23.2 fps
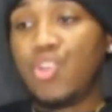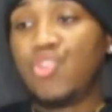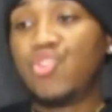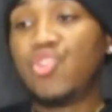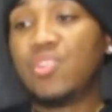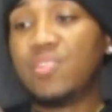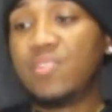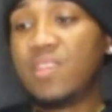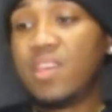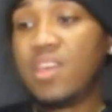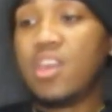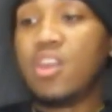
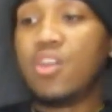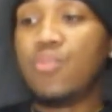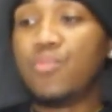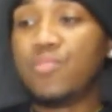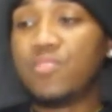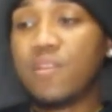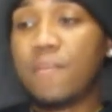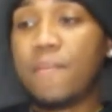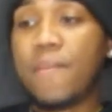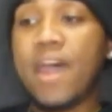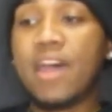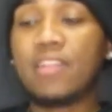Giselle
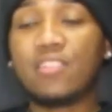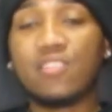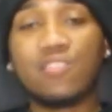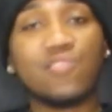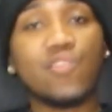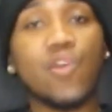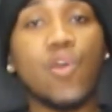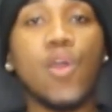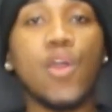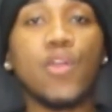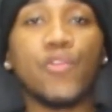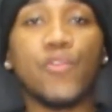was about to
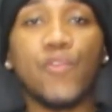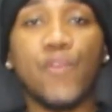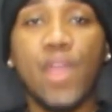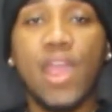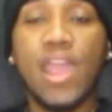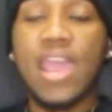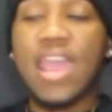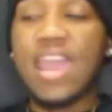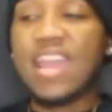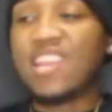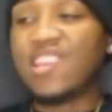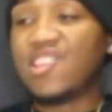start
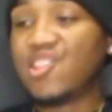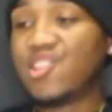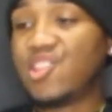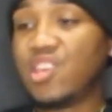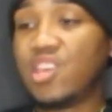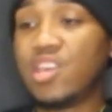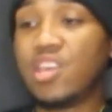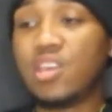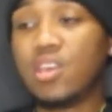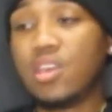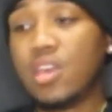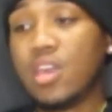crying and
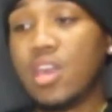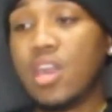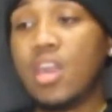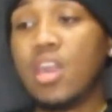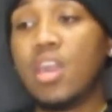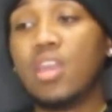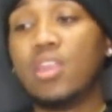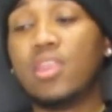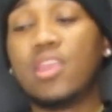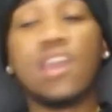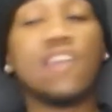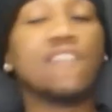shit.
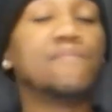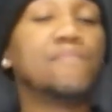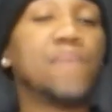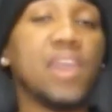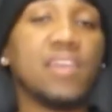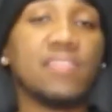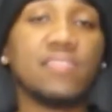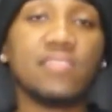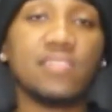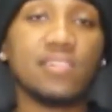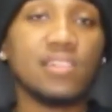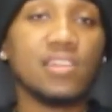They
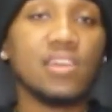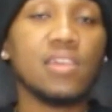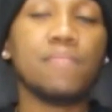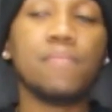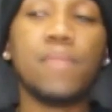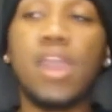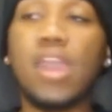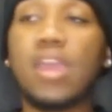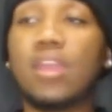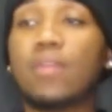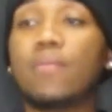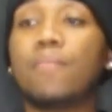basically
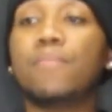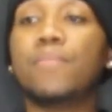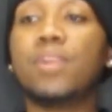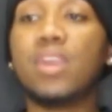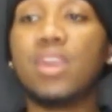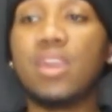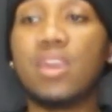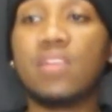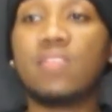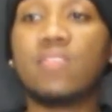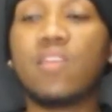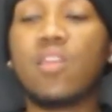made
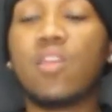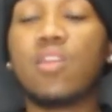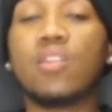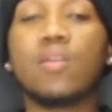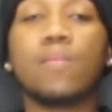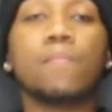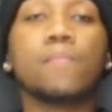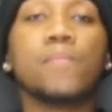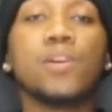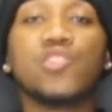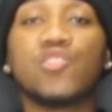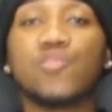amends. They're
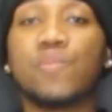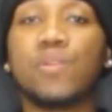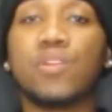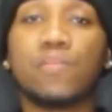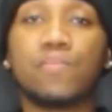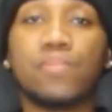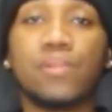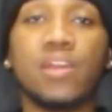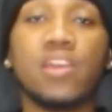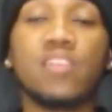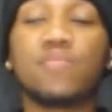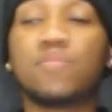in a much
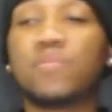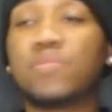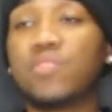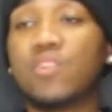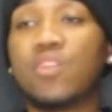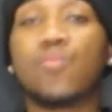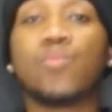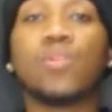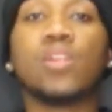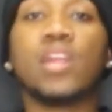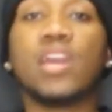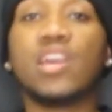better place with
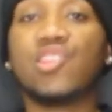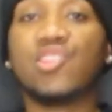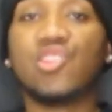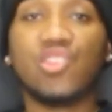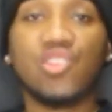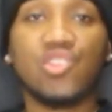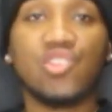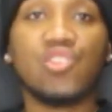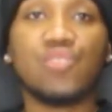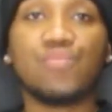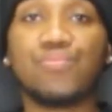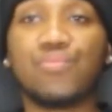their
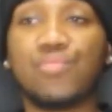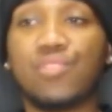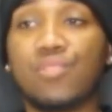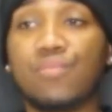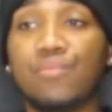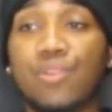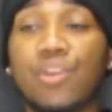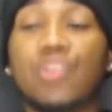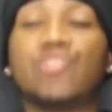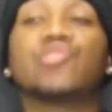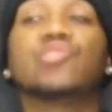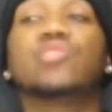relationship,
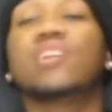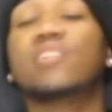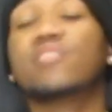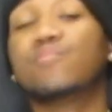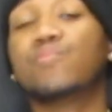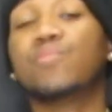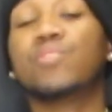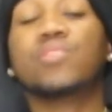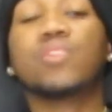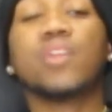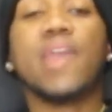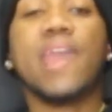pretty much.
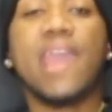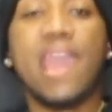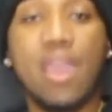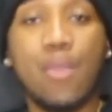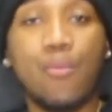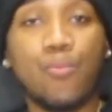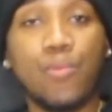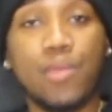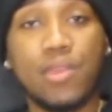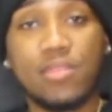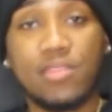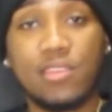That's where
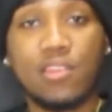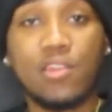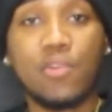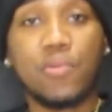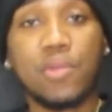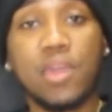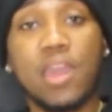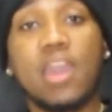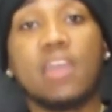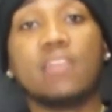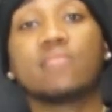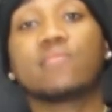they're at with it,
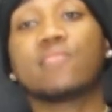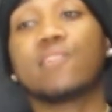okay?